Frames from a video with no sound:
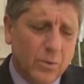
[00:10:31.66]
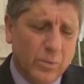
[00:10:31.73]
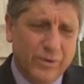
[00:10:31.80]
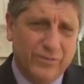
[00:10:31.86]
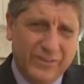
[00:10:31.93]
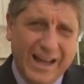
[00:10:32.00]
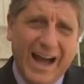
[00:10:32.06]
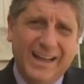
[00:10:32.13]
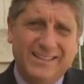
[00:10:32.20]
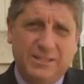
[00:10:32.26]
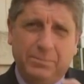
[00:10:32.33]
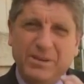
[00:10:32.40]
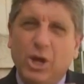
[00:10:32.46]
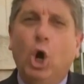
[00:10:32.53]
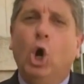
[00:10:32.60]
We've got
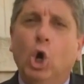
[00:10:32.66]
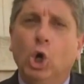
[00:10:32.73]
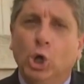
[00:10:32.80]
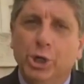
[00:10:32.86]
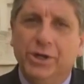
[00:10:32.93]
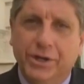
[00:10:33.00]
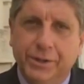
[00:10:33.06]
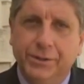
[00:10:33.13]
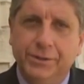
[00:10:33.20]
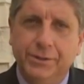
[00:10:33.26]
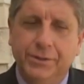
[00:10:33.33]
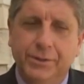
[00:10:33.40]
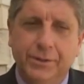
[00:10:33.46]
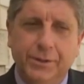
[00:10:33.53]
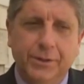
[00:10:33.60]
to be heard.
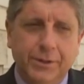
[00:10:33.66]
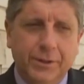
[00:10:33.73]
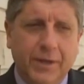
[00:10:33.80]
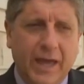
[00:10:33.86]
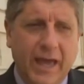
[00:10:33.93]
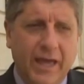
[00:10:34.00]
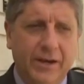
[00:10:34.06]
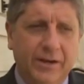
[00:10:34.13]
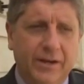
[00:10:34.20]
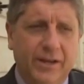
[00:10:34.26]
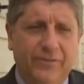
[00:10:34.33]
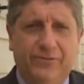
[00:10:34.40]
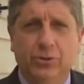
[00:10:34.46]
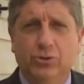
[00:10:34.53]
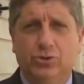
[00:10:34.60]
And
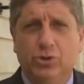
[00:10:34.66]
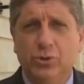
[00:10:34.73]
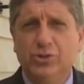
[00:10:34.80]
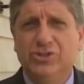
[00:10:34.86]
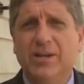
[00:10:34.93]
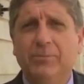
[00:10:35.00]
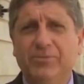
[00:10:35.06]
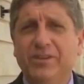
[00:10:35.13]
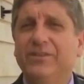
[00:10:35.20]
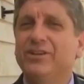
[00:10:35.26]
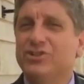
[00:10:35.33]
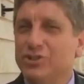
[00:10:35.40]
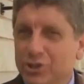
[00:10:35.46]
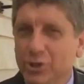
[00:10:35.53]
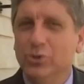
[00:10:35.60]
if you do something
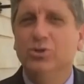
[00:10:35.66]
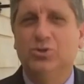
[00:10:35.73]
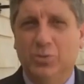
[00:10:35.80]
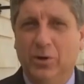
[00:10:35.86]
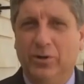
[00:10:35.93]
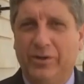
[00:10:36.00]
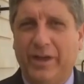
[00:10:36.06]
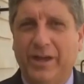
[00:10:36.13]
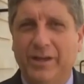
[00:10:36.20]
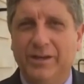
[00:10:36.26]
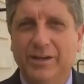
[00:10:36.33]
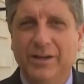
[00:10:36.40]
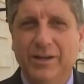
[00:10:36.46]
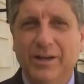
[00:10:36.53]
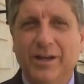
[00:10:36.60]
that's newsworthy,
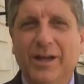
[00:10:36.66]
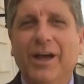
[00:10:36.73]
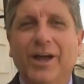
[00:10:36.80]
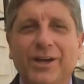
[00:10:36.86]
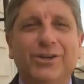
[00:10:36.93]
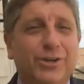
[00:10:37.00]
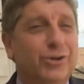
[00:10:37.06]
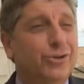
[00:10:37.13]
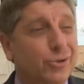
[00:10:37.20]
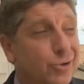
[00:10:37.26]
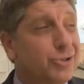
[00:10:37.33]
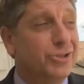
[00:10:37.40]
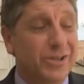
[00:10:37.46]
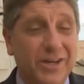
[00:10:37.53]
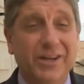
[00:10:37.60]
you're
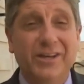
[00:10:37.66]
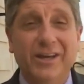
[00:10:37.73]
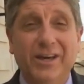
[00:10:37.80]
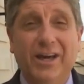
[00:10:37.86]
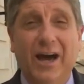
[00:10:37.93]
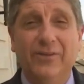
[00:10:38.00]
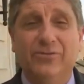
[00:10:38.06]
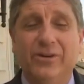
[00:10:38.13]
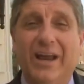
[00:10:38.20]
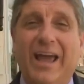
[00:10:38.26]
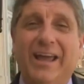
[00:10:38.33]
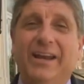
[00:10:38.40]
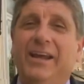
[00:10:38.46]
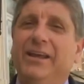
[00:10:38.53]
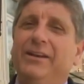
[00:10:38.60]
usually gonna get covered.
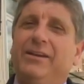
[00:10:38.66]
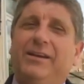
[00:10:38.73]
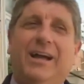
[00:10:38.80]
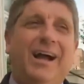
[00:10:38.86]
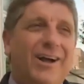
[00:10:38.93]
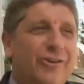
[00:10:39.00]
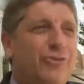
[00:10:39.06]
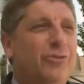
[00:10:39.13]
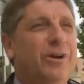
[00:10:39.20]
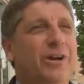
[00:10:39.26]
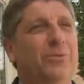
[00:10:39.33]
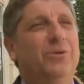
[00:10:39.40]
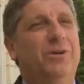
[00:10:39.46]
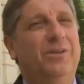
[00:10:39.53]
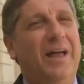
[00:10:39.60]
And contrary
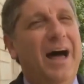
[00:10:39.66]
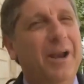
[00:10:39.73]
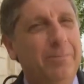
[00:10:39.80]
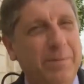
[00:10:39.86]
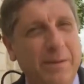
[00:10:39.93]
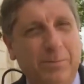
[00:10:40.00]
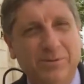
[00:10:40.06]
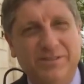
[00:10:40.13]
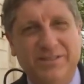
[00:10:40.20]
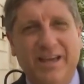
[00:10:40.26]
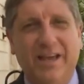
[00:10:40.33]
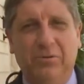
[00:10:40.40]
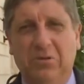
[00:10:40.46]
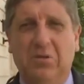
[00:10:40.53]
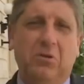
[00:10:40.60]
to what a lot of people
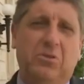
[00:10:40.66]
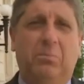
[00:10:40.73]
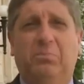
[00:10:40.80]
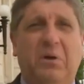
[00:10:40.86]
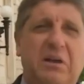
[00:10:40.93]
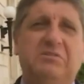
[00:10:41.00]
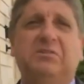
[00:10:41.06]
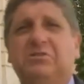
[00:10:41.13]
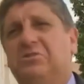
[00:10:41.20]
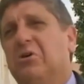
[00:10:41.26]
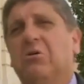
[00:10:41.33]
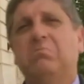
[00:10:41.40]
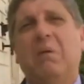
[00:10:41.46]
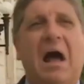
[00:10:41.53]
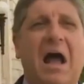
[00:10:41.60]
say, where the press is
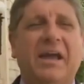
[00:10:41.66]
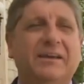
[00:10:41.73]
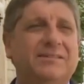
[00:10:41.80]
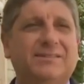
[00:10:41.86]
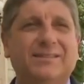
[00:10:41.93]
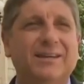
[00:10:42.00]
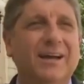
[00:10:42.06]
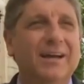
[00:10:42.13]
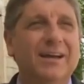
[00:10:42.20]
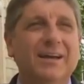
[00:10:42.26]
so biased,